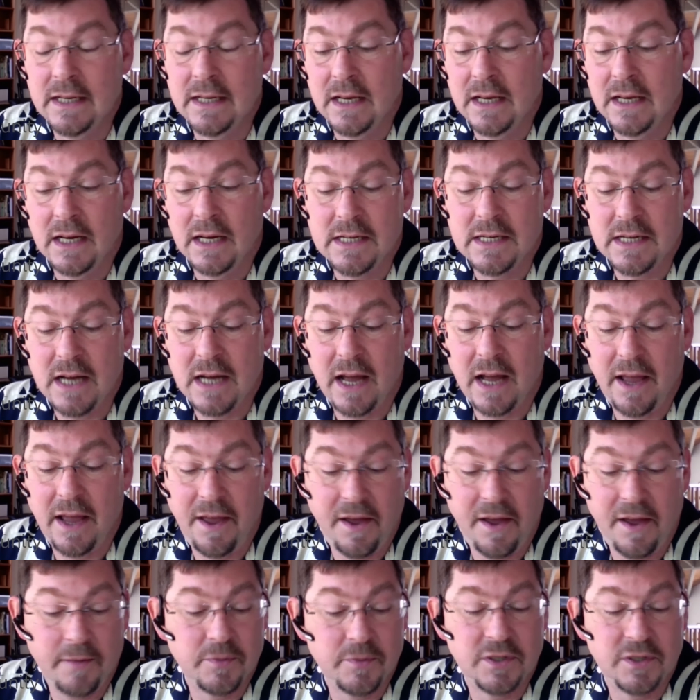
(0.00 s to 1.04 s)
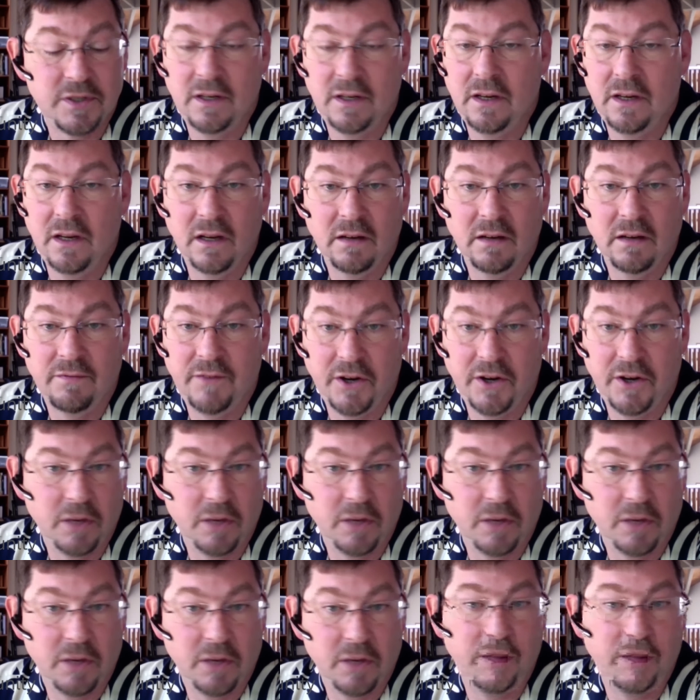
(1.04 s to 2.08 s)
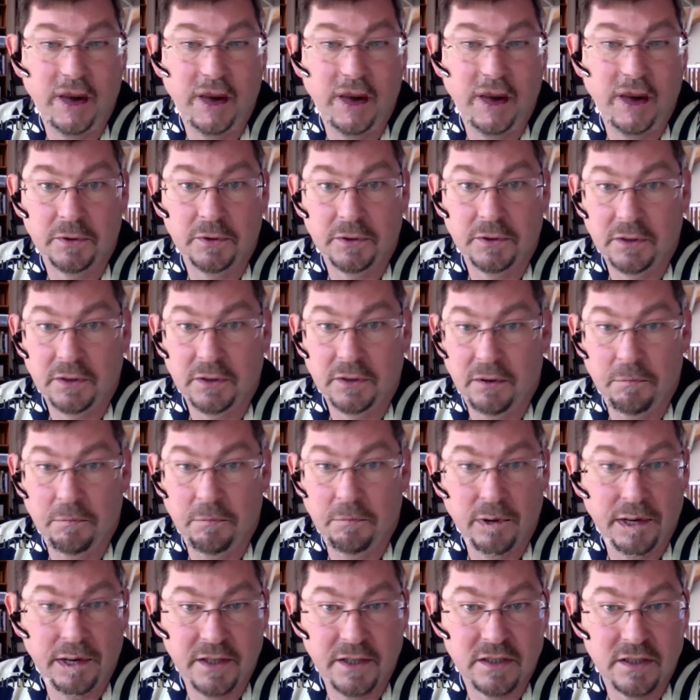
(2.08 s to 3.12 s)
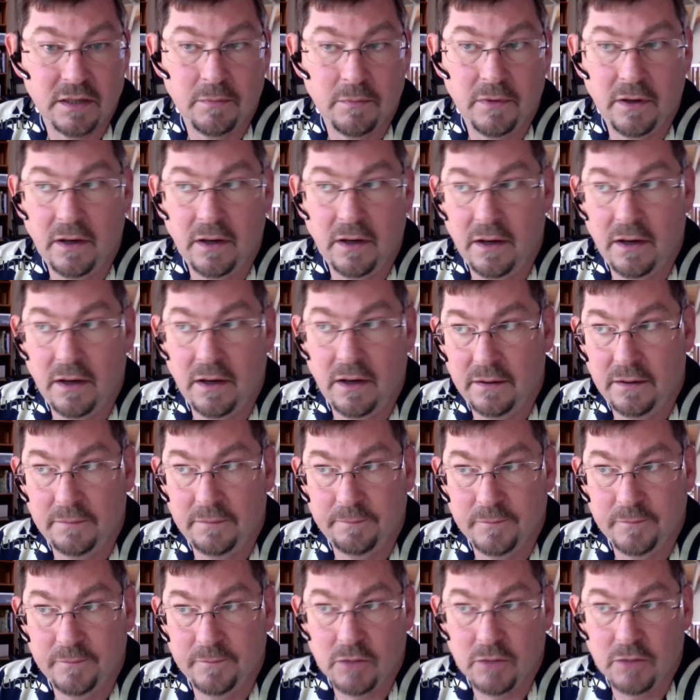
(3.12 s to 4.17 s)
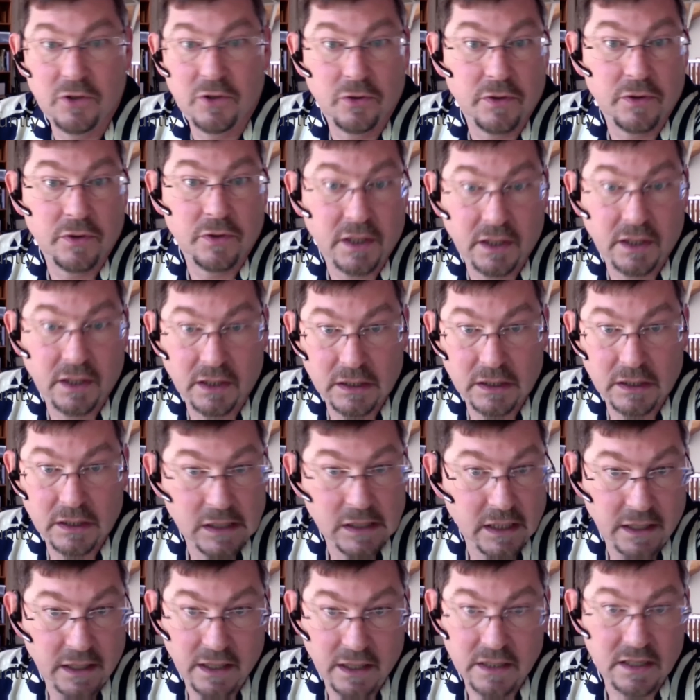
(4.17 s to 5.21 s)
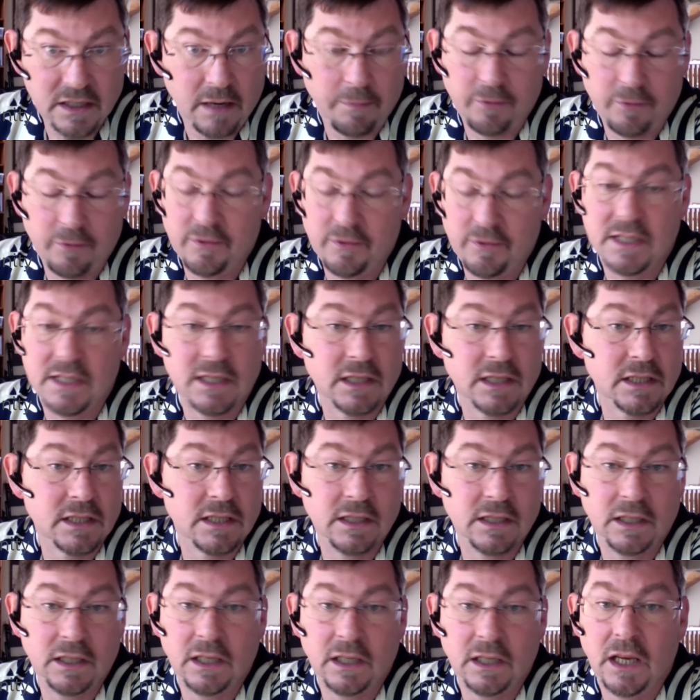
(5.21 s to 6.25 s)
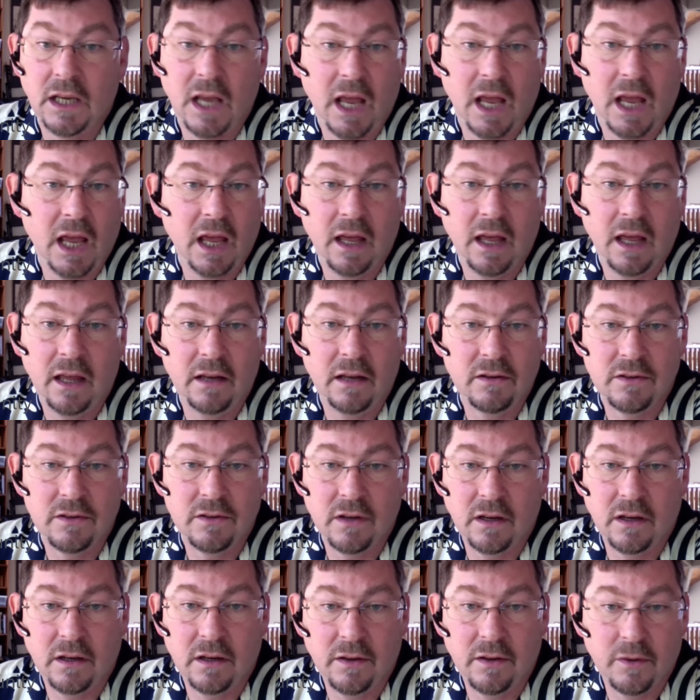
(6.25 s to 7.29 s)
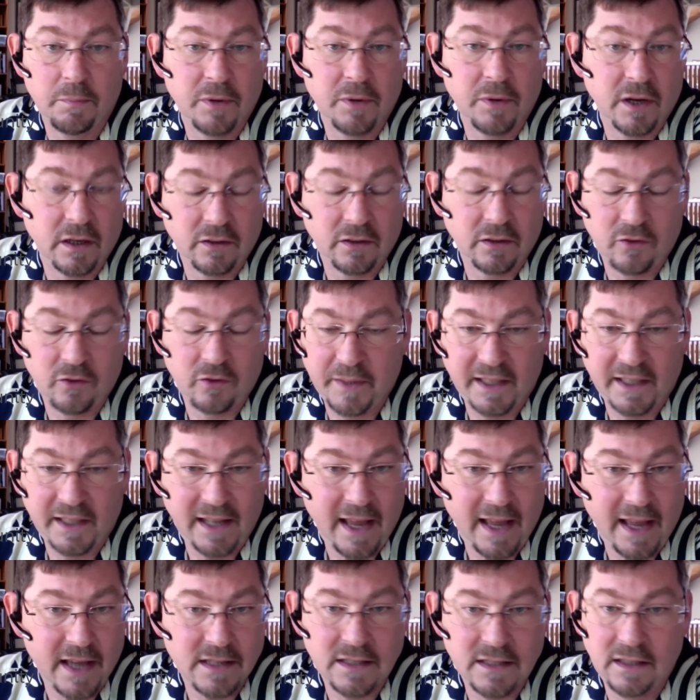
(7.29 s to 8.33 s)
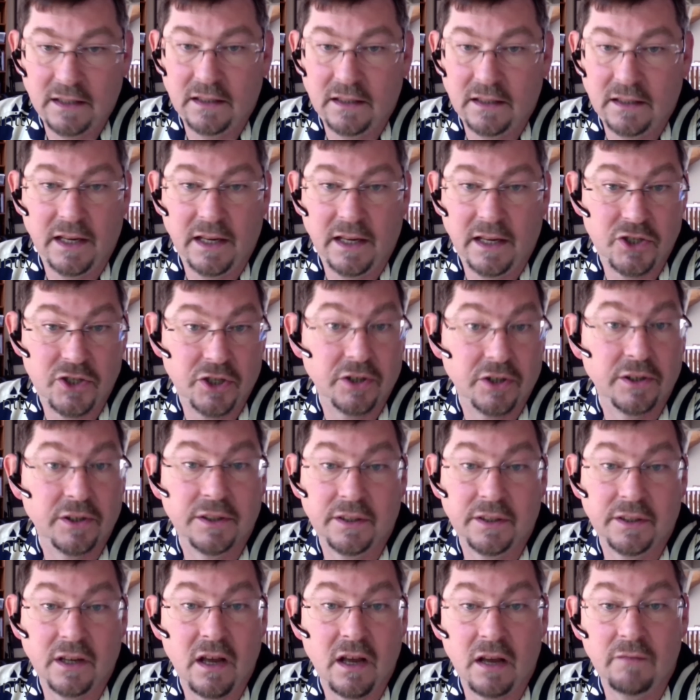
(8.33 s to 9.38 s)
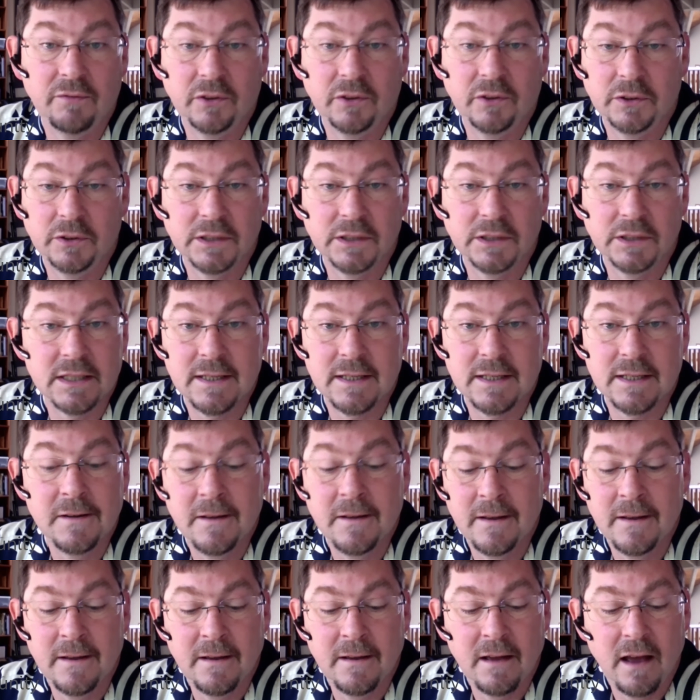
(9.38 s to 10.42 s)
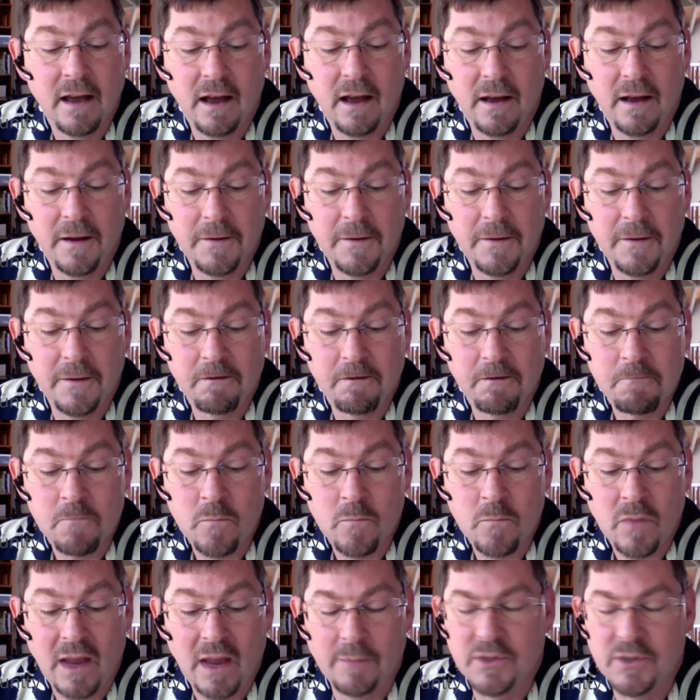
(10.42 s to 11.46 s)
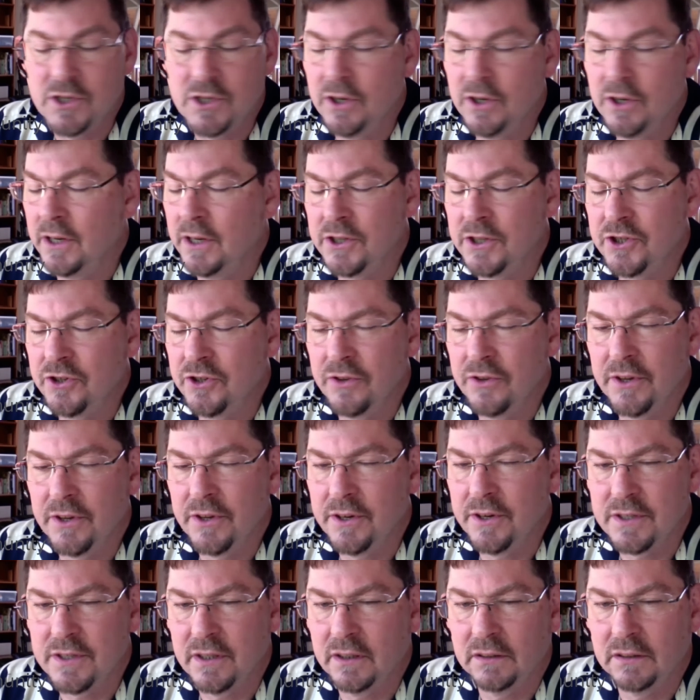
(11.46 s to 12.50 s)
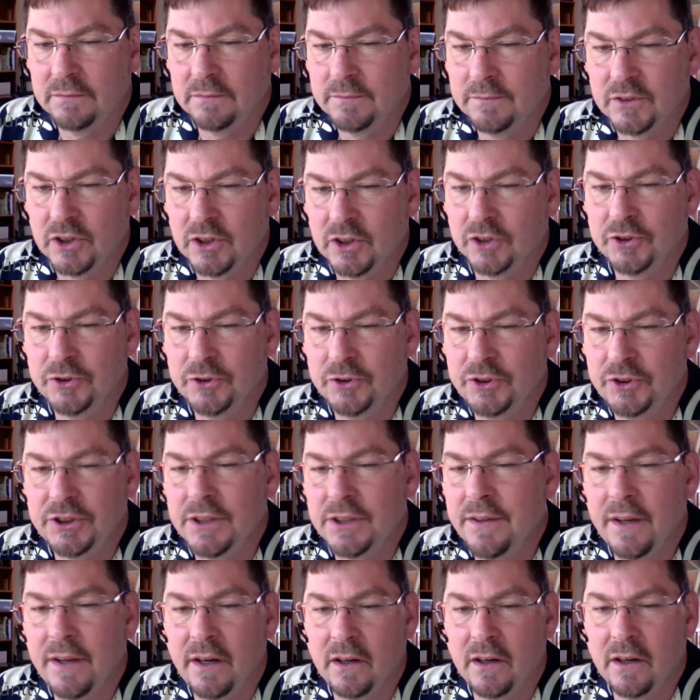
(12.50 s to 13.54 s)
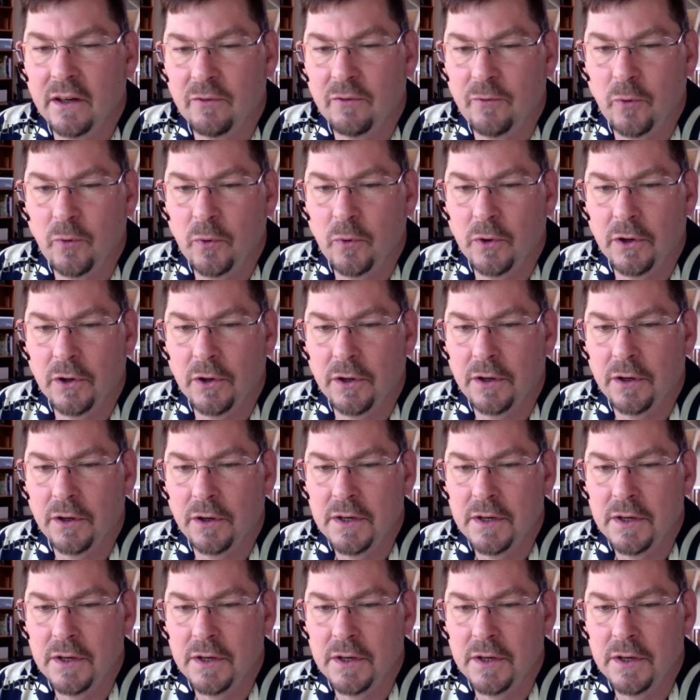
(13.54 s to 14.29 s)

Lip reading: I am seeing a fair number of people embrace some new things like Accept 360 and the products from Atlassian like Jira and Confluence. I'm still not sure there's a solution there for